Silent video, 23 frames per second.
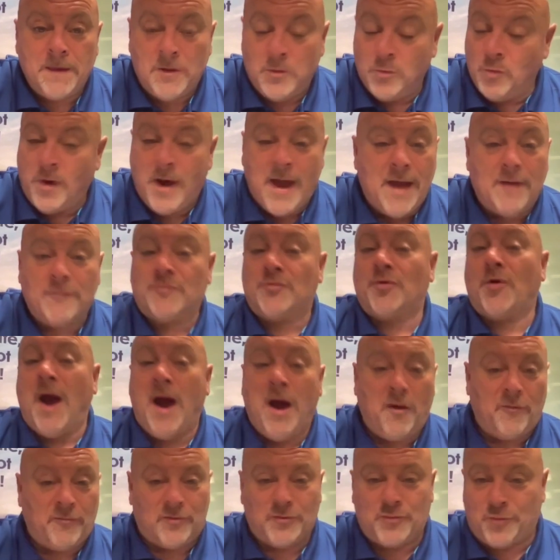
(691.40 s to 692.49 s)
You will have
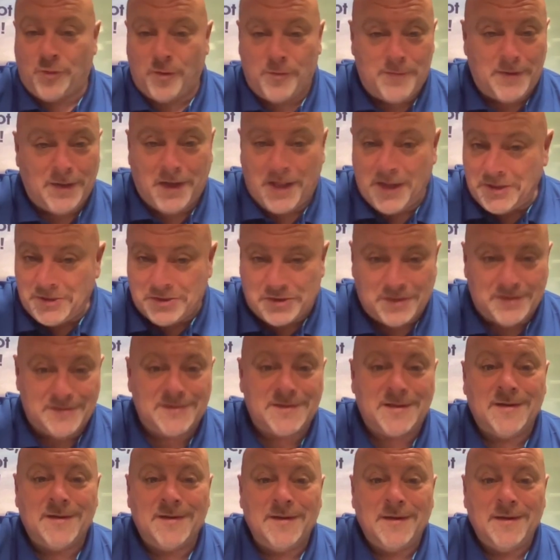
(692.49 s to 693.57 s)
trials and
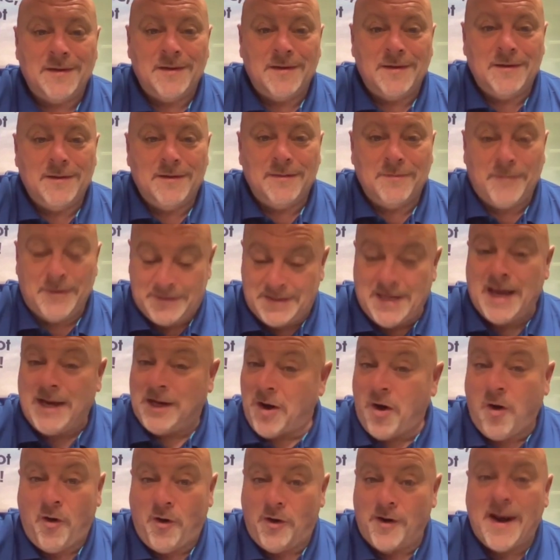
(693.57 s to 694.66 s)
tribulations. But
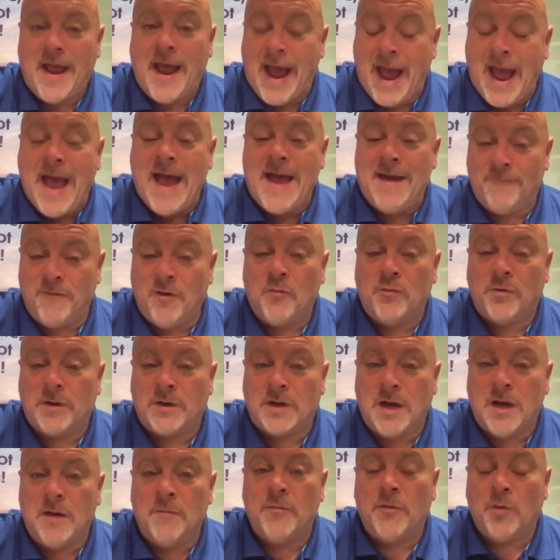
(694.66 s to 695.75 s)
take heart, I have
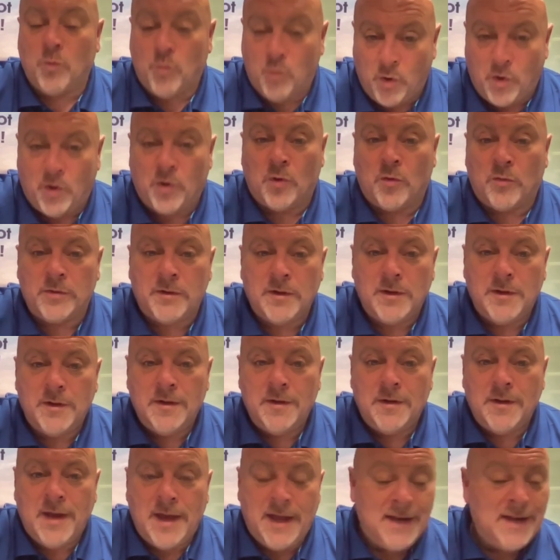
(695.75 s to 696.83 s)
overcome the world,
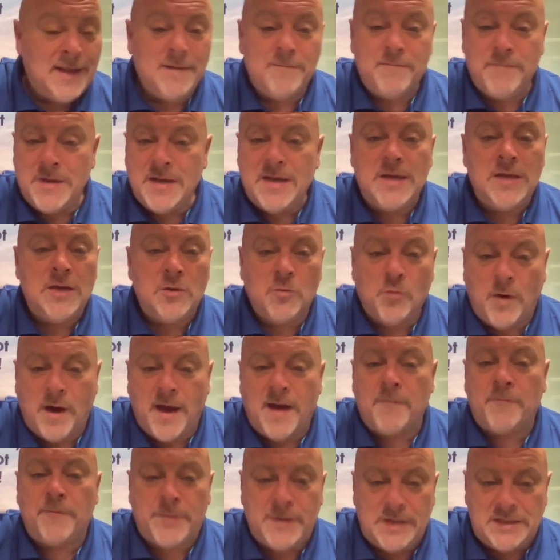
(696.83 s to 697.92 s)
and in me you will
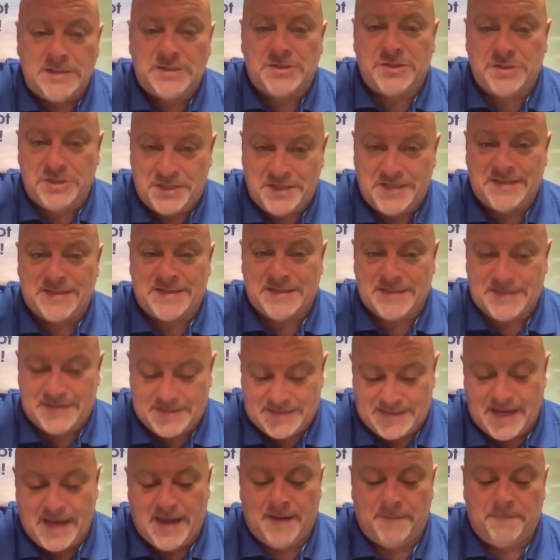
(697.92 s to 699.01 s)
have peace, Jesus
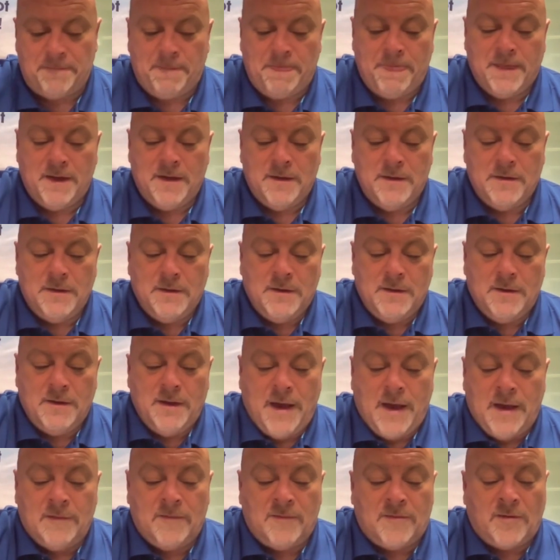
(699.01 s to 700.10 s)
said.
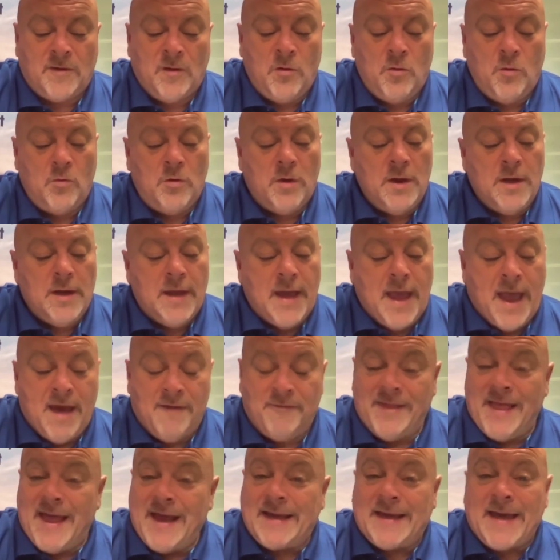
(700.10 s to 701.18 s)
And so
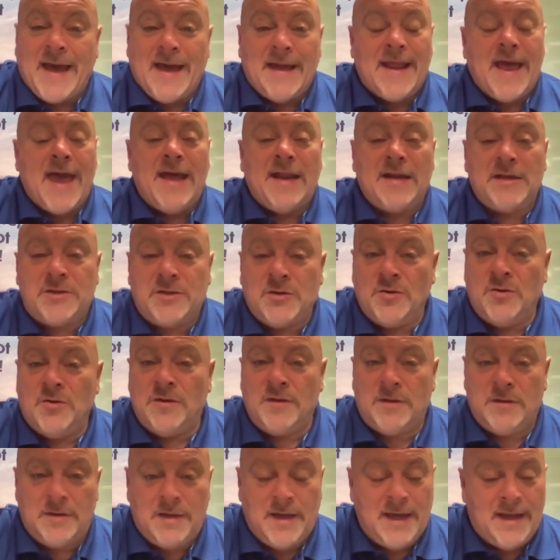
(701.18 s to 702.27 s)
having that kind of attitude
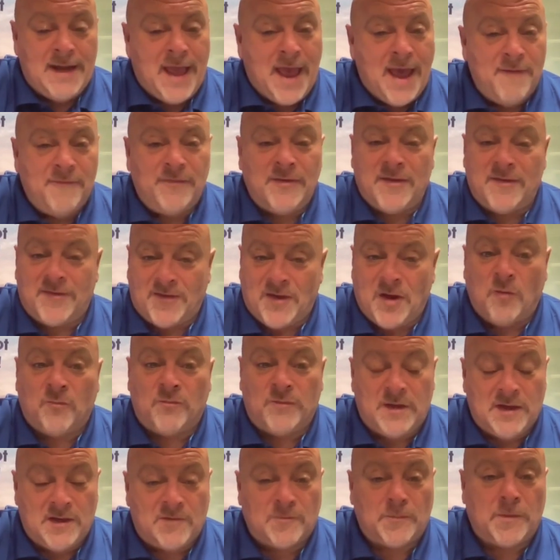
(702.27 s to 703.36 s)
and yet having the self
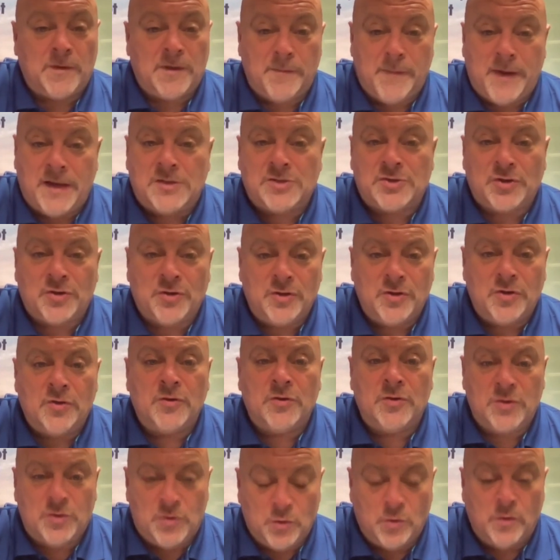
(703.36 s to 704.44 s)
discipline to make sure you're
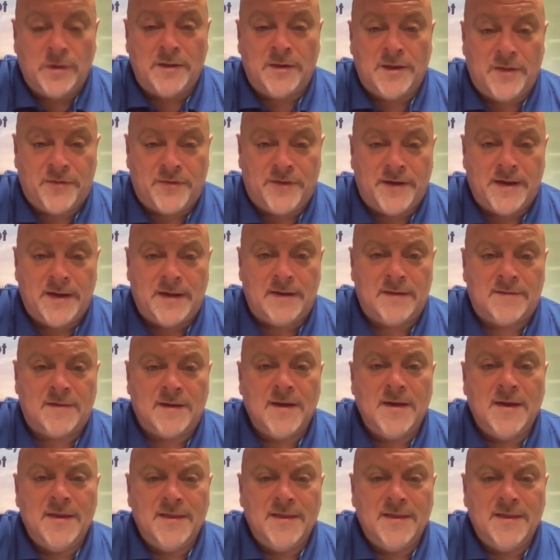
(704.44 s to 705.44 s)
doing the things